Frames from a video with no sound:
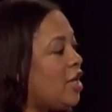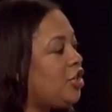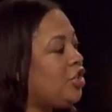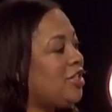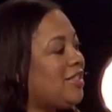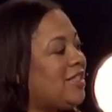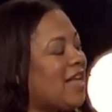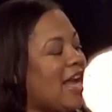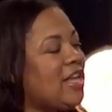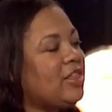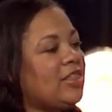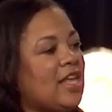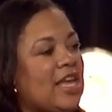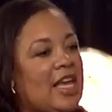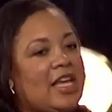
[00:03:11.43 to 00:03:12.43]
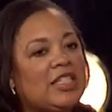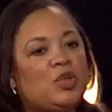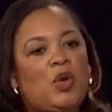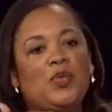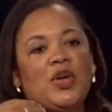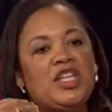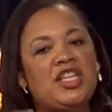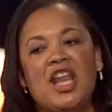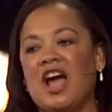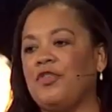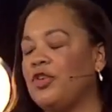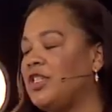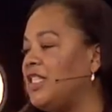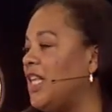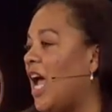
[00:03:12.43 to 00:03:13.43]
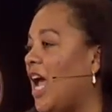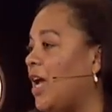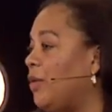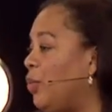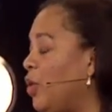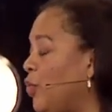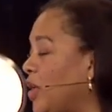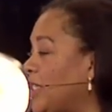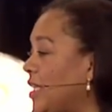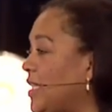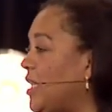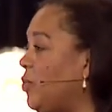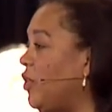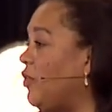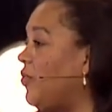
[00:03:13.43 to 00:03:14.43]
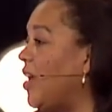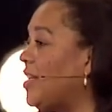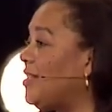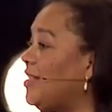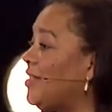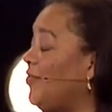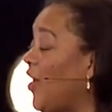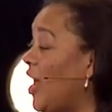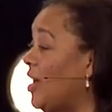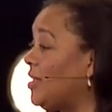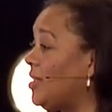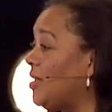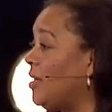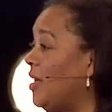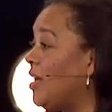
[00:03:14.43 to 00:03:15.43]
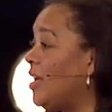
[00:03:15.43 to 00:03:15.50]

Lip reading: to say things we would never say when we see someone face to face.